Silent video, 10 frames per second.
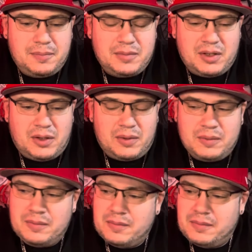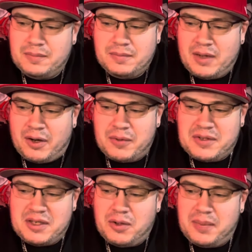you know, I don't
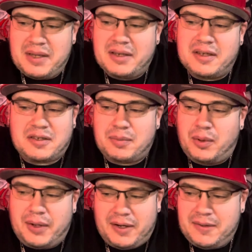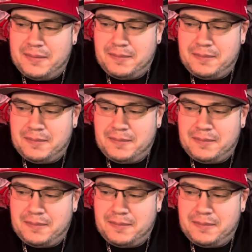see you being disappointed.